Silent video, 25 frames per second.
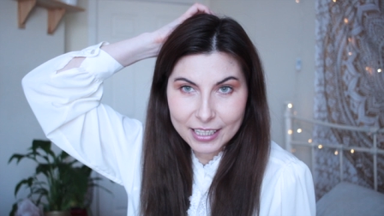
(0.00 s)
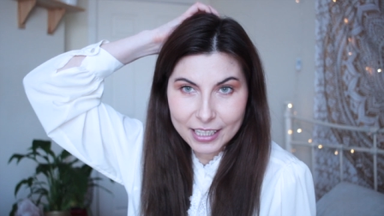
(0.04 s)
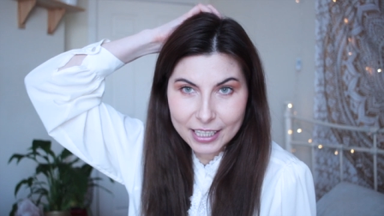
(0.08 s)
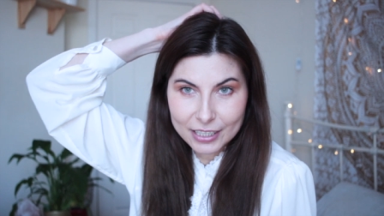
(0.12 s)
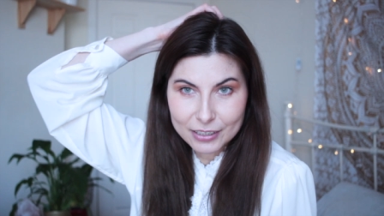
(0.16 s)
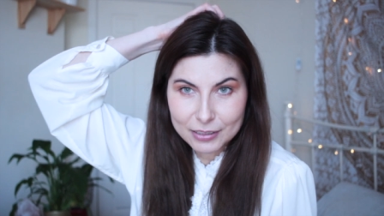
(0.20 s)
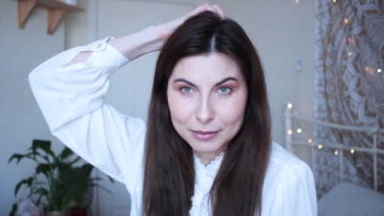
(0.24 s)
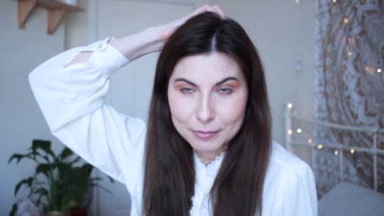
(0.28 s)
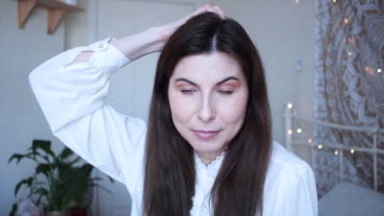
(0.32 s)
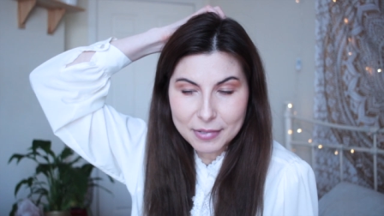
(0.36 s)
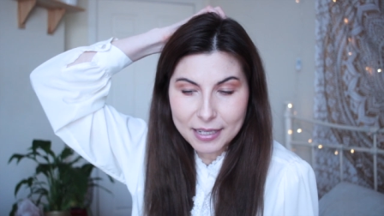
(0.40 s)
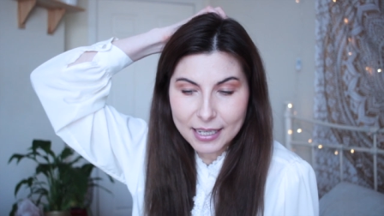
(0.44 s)

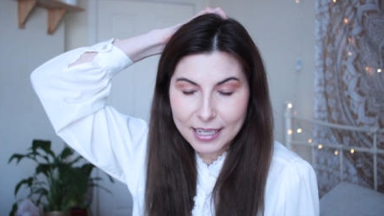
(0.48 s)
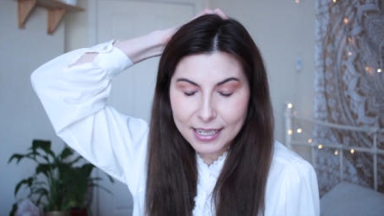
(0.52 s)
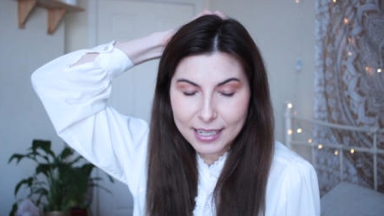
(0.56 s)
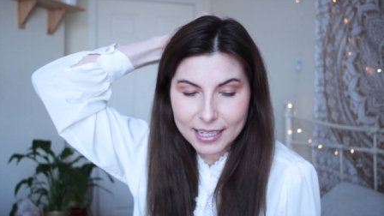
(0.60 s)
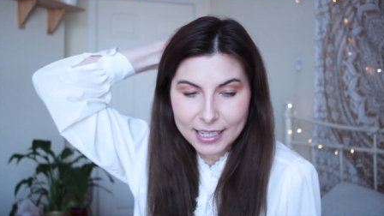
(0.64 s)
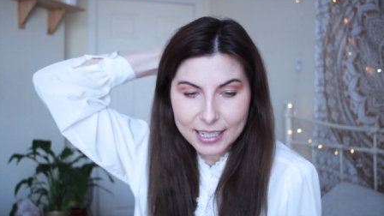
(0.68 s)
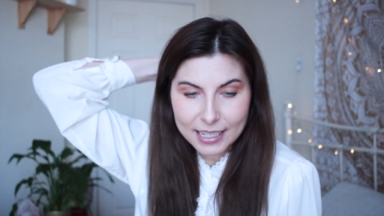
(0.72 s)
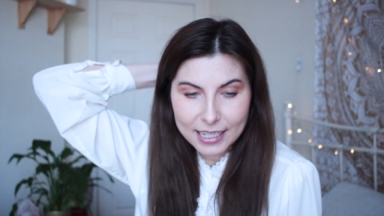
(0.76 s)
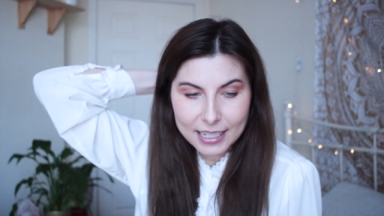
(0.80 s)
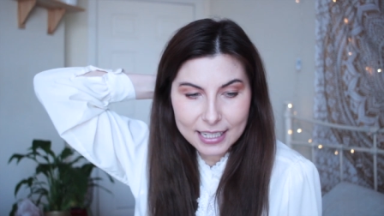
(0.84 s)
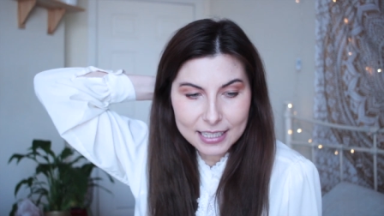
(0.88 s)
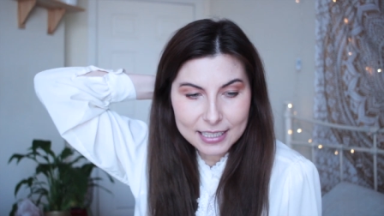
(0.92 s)
here on my
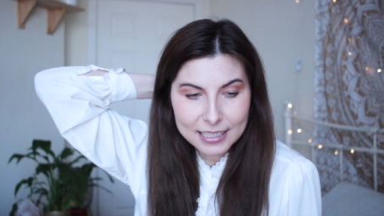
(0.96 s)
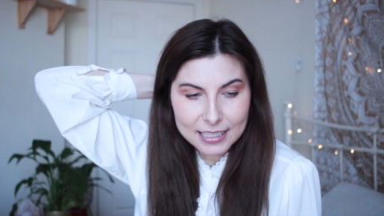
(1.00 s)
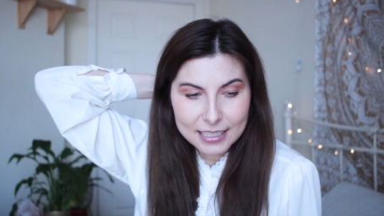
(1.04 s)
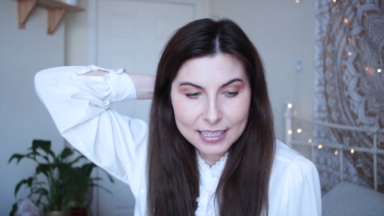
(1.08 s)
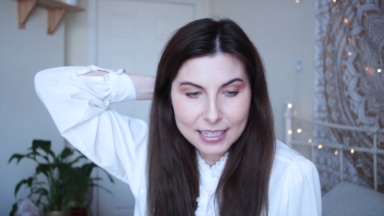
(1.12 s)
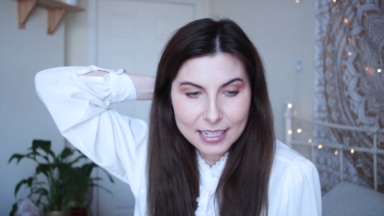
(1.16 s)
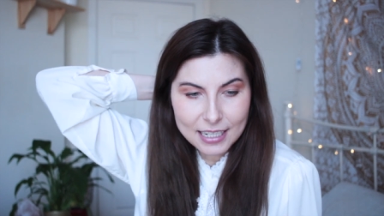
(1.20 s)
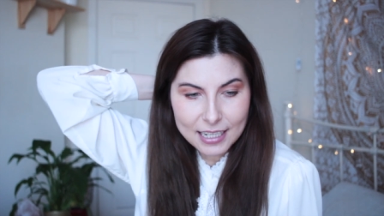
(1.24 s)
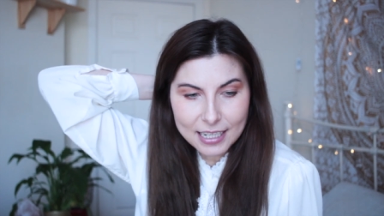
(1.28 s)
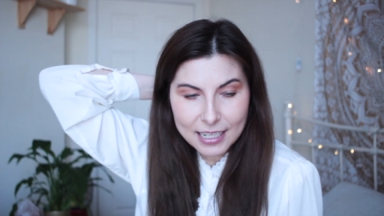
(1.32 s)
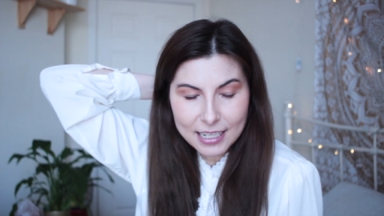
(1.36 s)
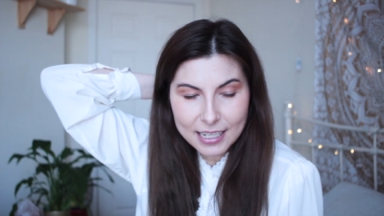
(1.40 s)
head,
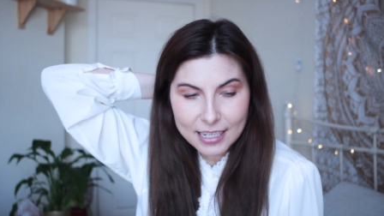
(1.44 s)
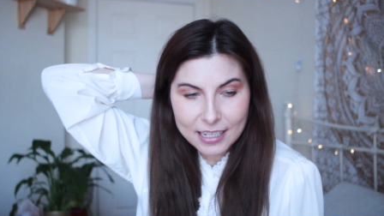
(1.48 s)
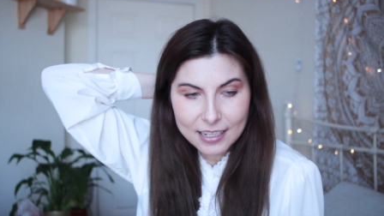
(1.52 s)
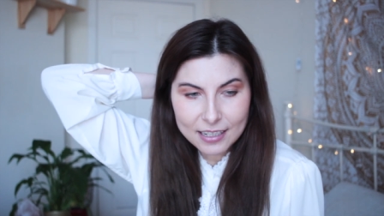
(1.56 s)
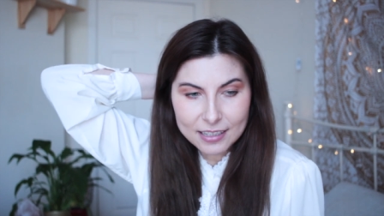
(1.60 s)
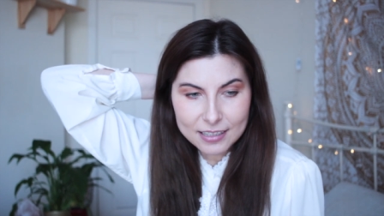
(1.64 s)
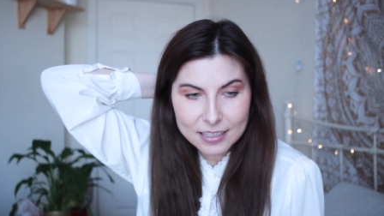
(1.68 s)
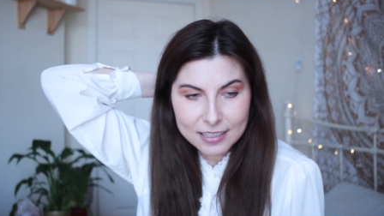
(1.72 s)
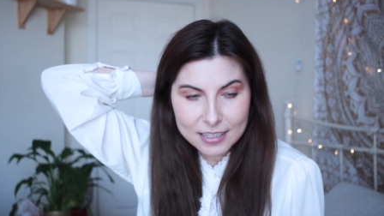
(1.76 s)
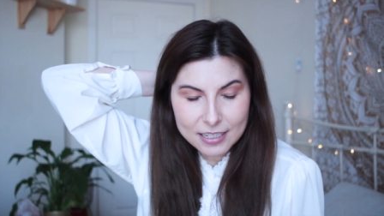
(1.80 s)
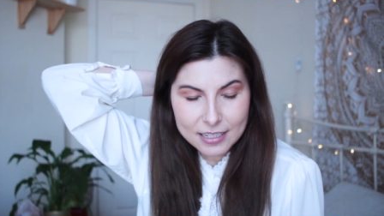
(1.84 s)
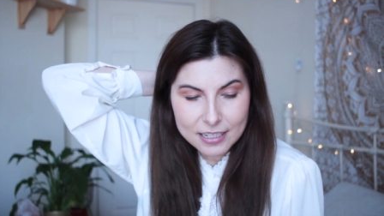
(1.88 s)

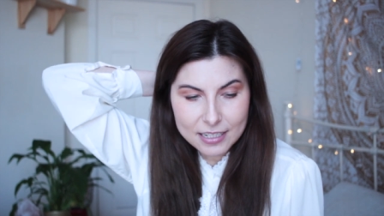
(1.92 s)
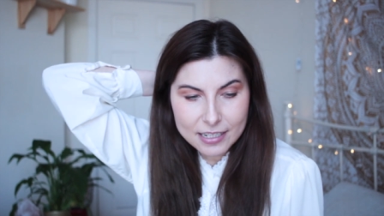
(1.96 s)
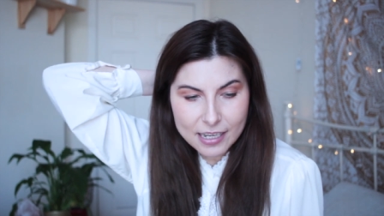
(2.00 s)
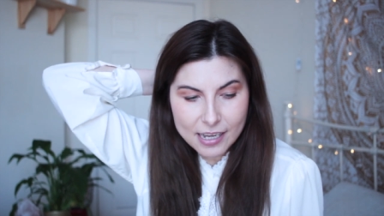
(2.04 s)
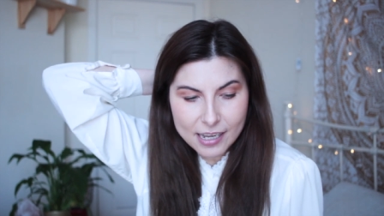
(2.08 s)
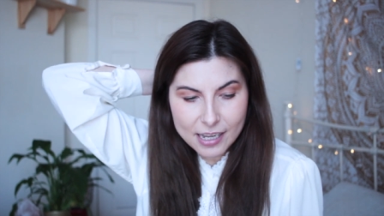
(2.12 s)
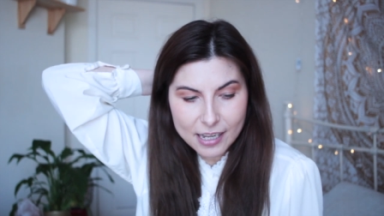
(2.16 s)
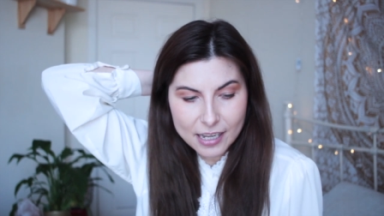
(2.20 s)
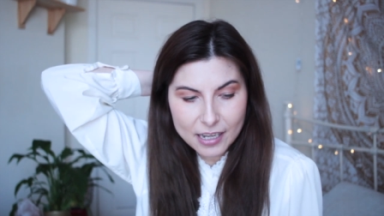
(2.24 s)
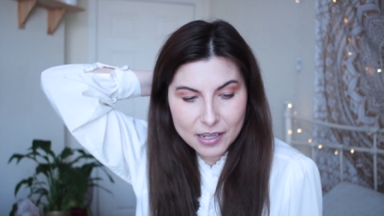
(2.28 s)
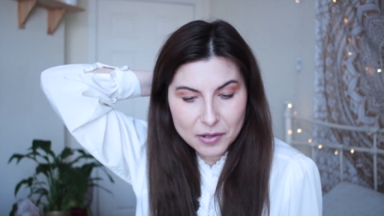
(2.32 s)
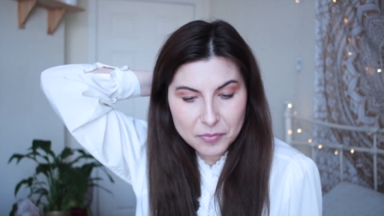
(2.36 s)
and
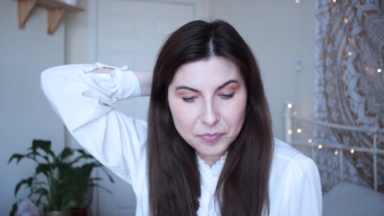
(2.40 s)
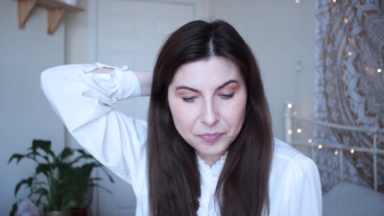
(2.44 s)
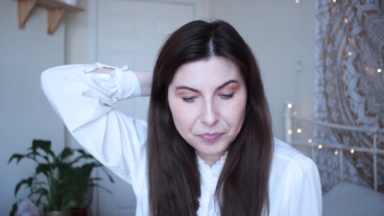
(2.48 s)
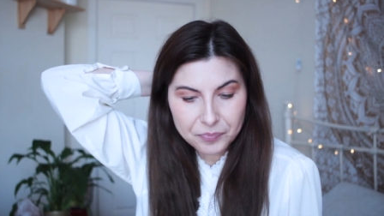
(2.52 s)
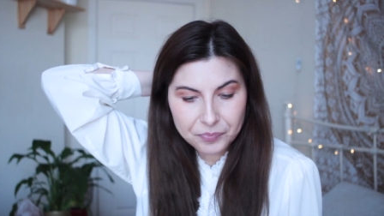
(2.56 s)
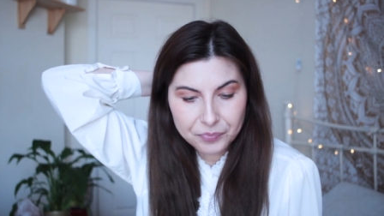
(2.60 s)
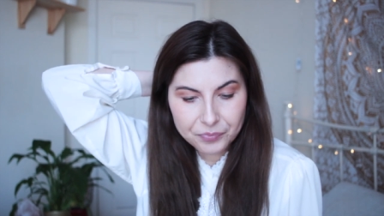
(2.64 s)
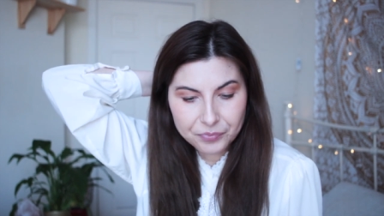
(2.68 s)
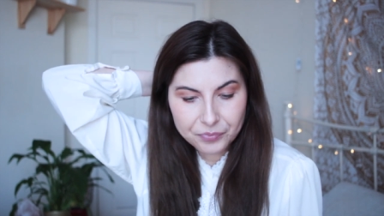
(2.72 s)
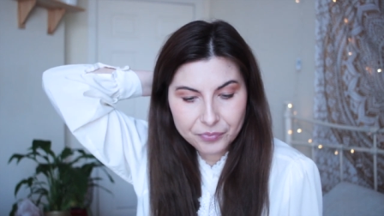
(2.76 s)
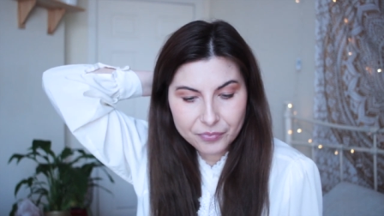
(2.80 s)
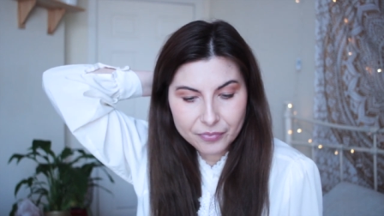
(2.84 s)
um,
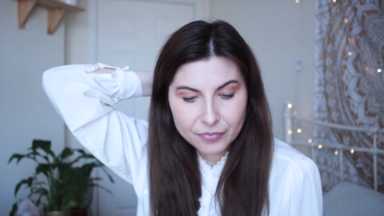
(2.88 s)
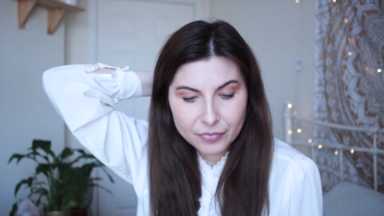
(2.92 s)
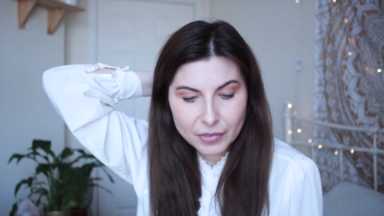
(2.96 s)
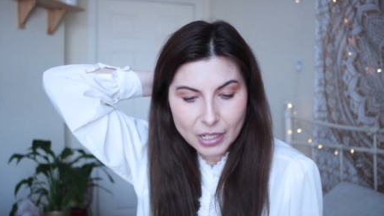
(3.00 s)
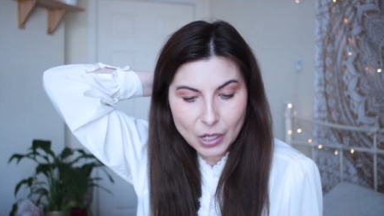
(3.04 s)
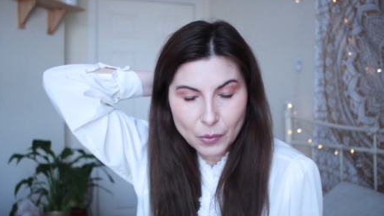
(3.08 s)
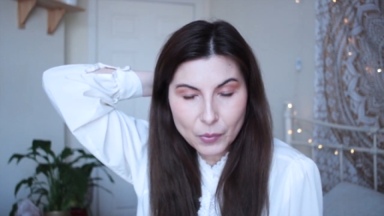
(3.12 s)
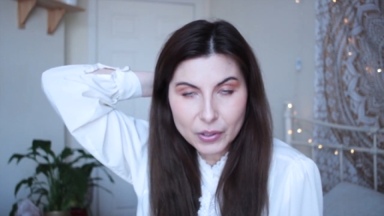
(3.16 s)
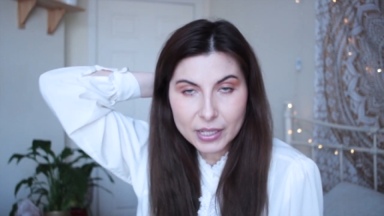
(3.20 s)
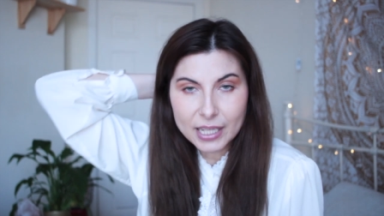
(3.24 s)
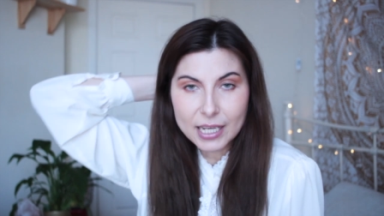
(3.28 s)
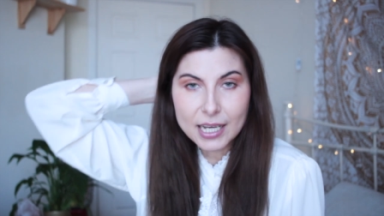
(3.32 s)

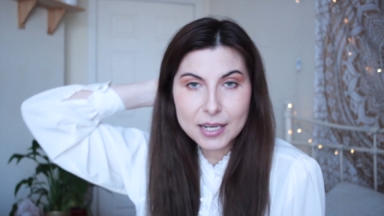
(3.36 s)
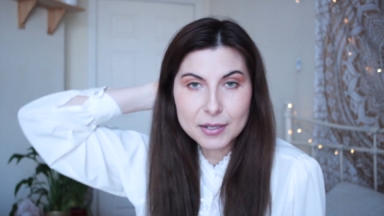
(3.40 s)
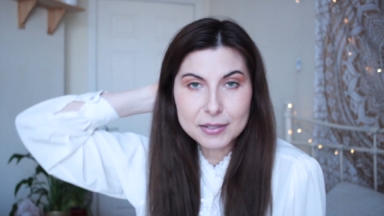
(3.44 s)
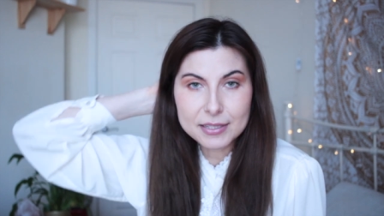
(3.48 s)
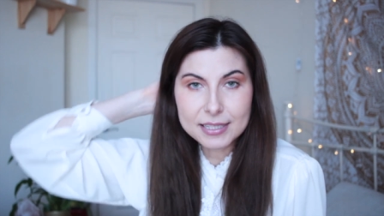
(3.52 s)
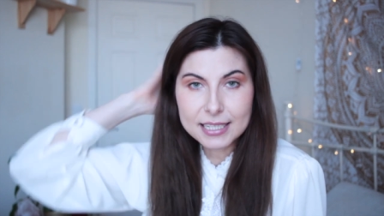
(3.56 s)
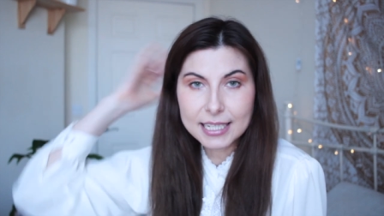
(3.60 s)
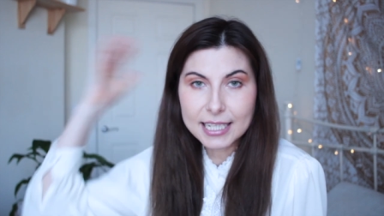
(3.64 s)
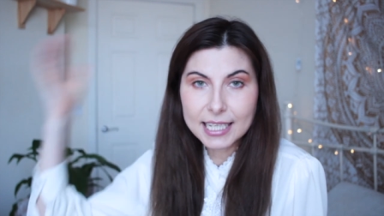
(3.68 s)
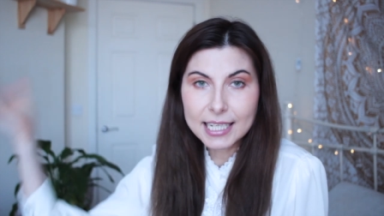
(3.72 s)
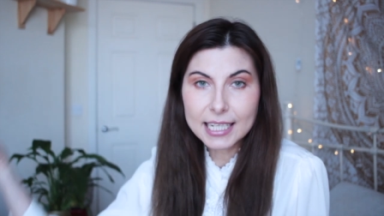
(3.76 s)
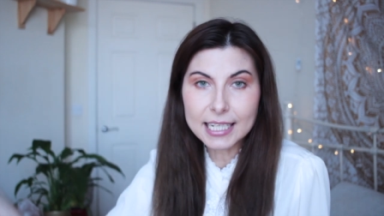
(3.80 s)
when I
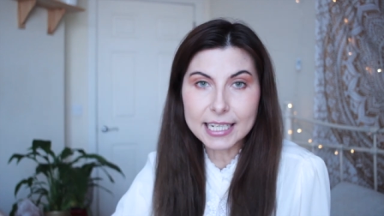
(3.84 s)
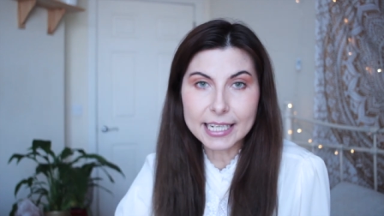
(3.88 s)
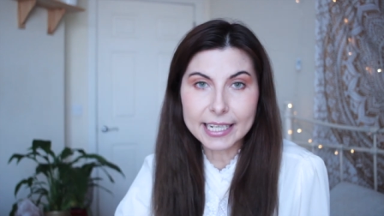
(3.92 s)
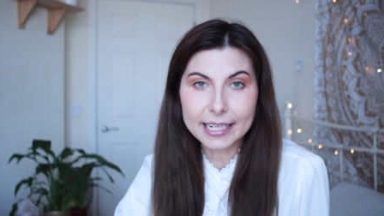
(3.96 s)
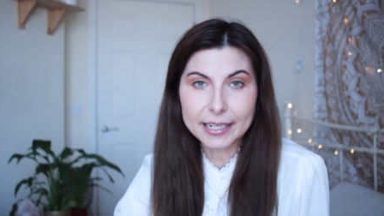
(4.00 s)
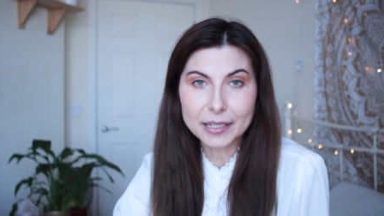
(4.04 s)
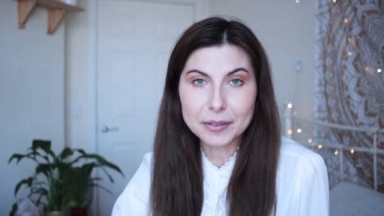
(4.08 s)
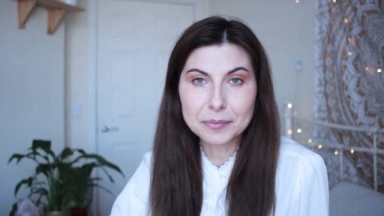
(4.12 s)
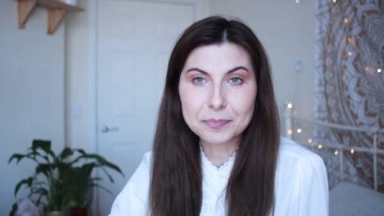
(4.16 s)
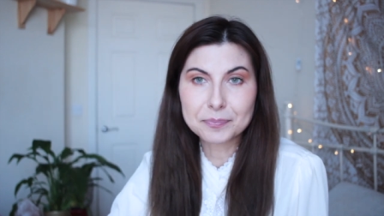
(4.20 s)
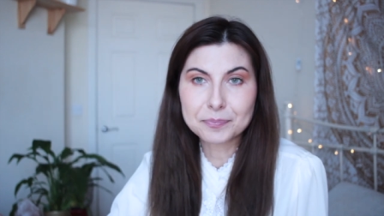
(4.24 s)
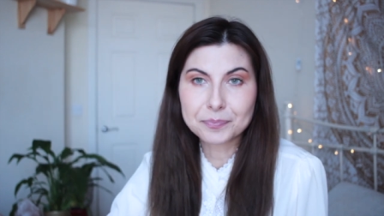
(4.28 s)
was
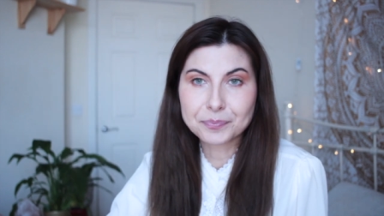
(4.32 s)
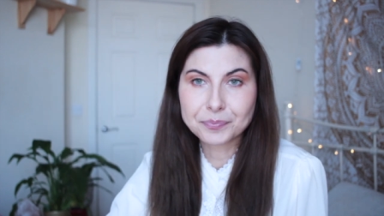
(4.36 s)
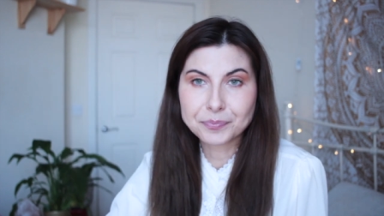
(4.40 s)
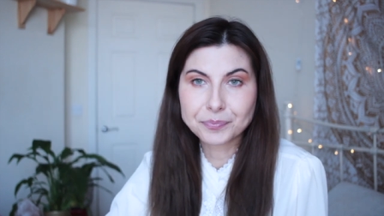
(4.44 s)
healing,